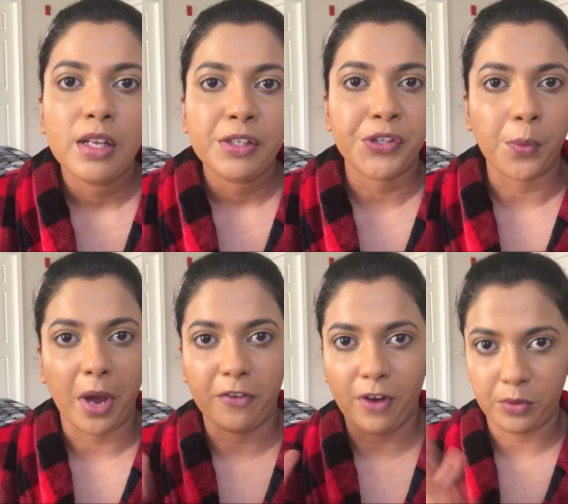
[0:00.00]
So
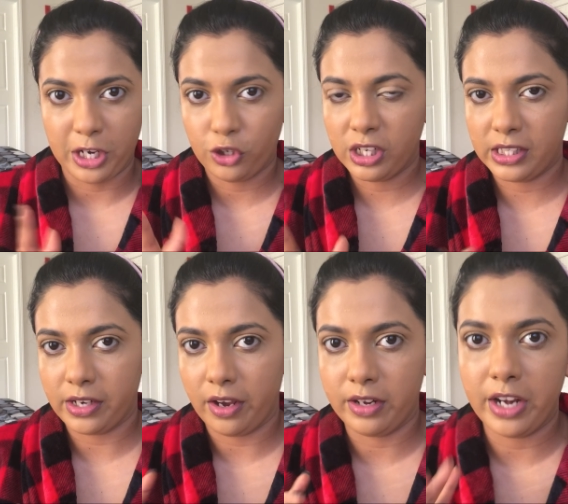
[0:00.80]
my foundation is
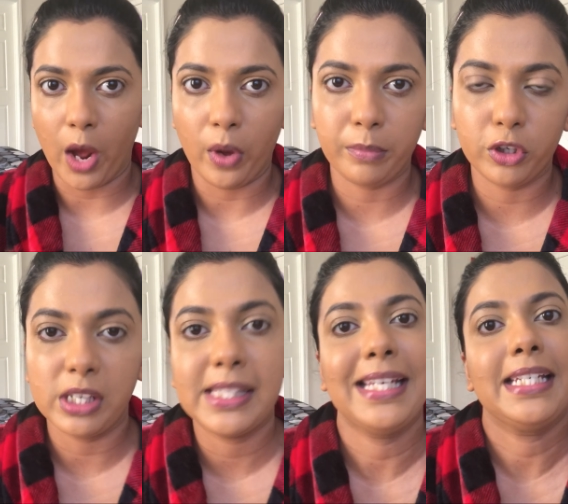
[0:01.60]
done. Now I'm
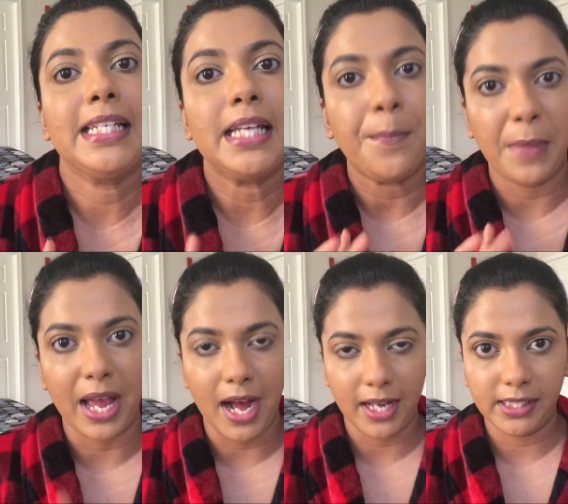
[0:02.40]
gonna set
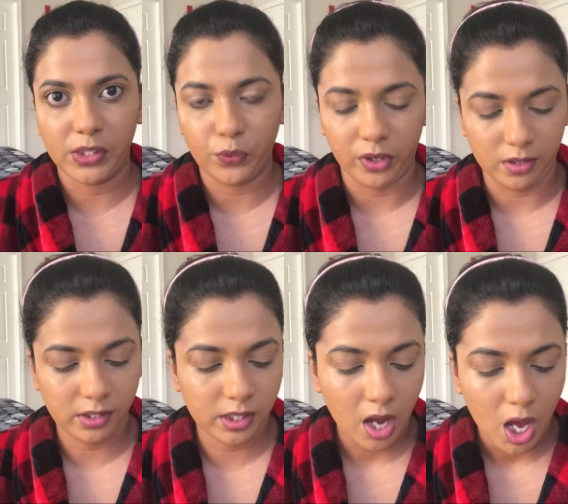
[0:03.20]
my eyes
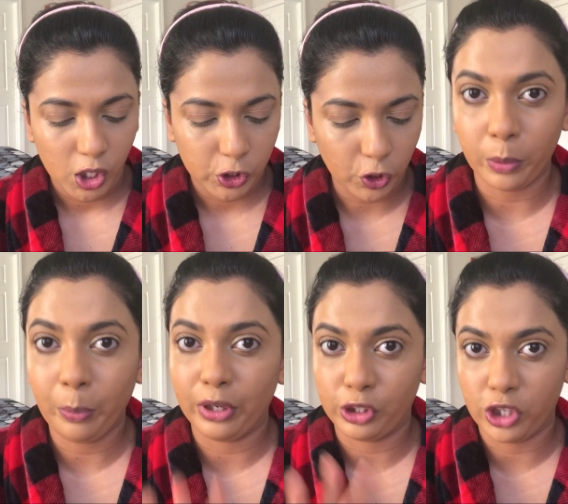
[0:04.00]
first. So
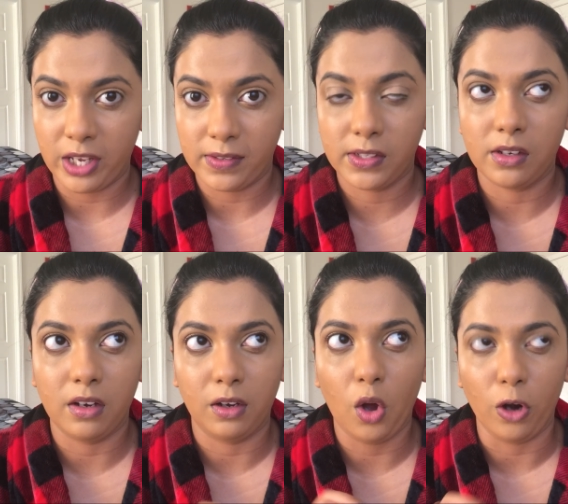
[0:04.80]
not purchased
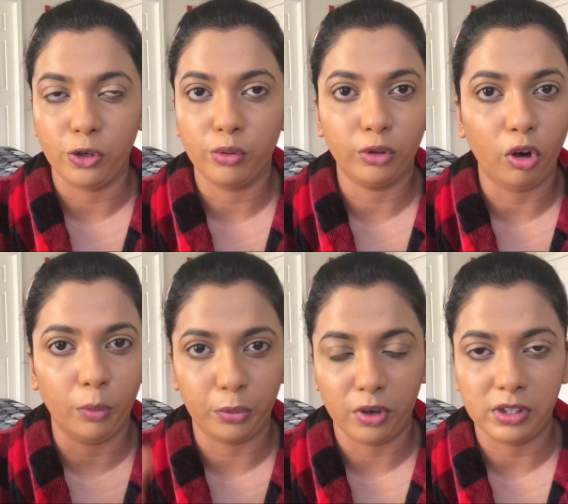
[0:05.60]
a contour
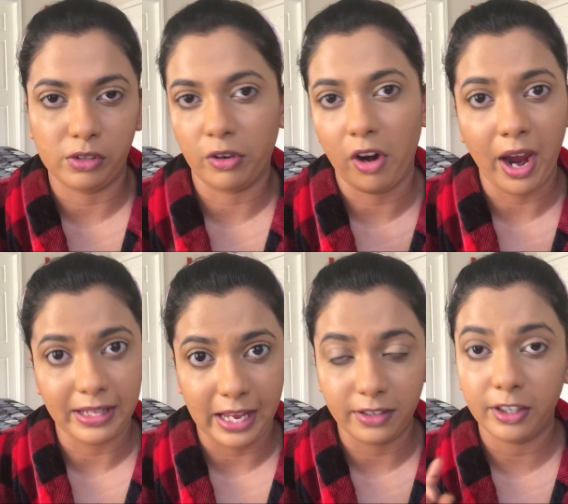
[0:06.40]
or bronzer or
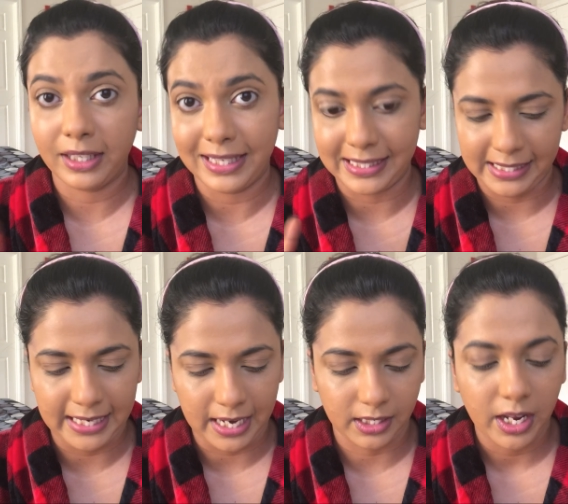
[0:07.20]
highlighter kit
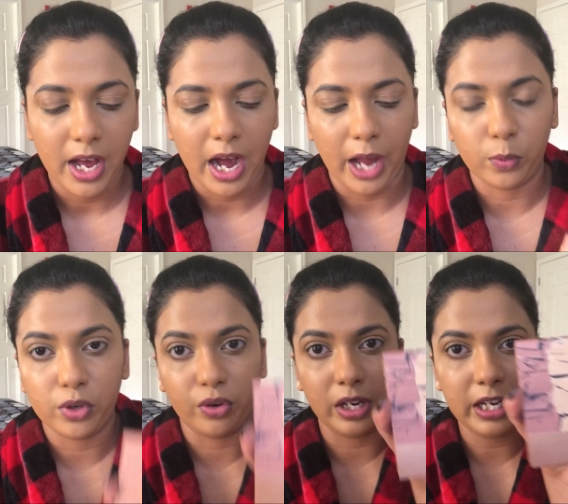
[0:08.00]
yet. I
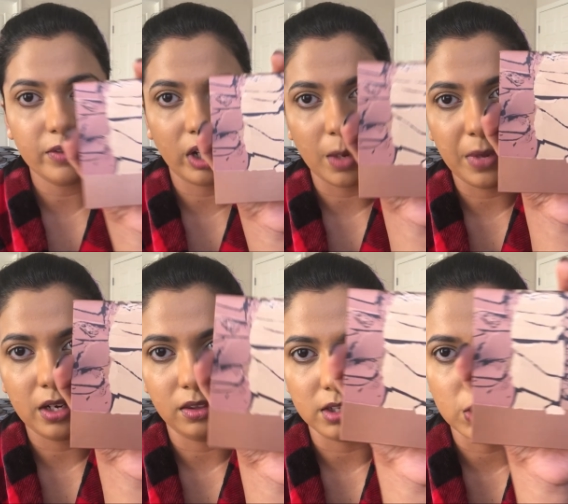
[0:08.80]
would really
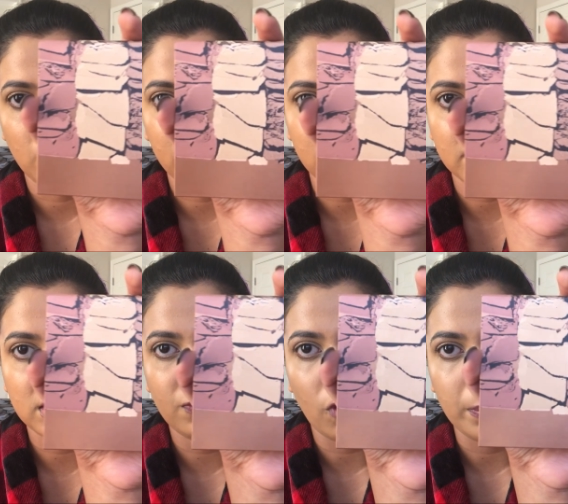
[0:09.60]
recommend this one. This
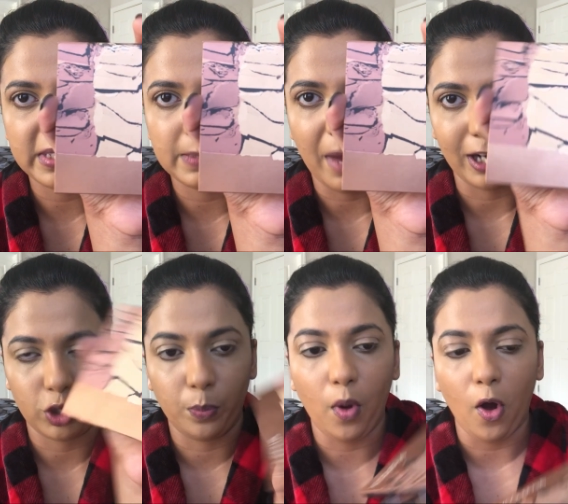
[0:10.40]
is from
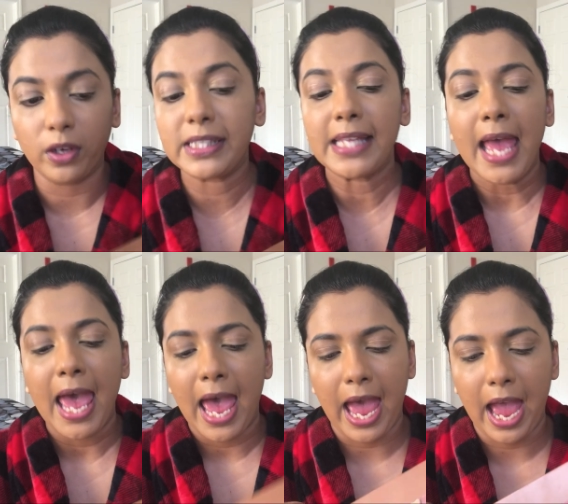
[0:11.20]
Smashbox,
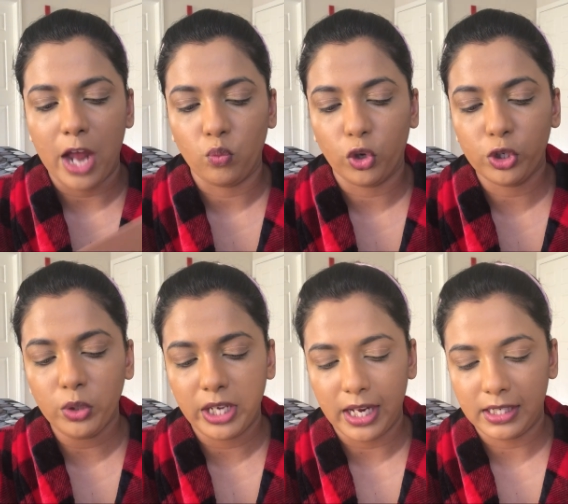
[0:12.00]
and what
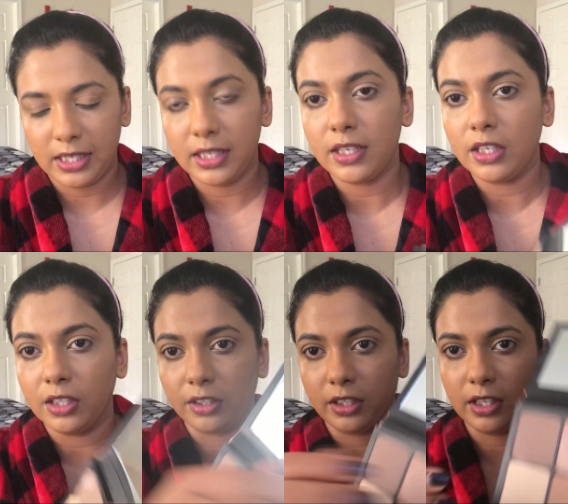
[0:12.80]
you get in
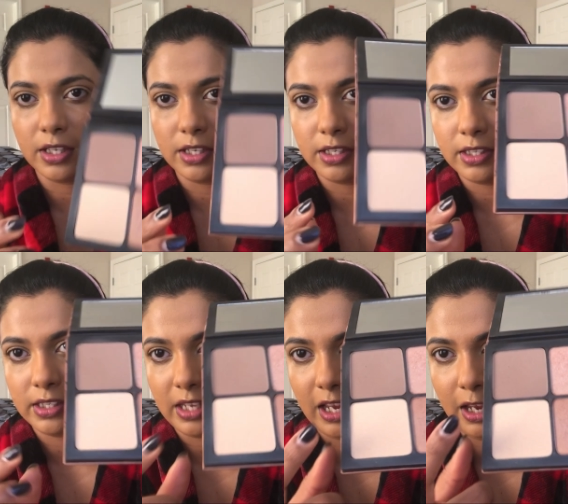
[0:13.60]
here
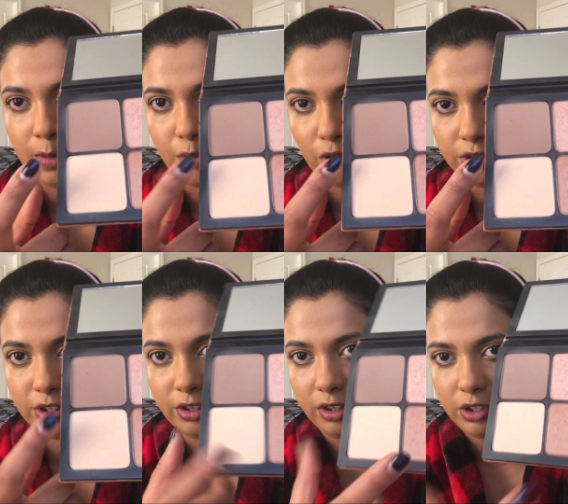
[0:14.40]
is a
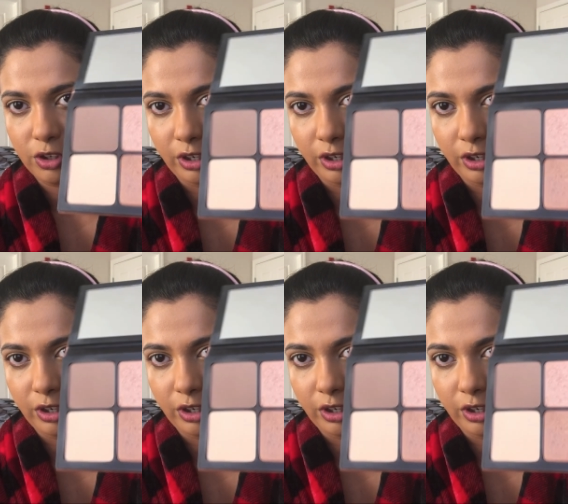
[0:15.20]
bronzer,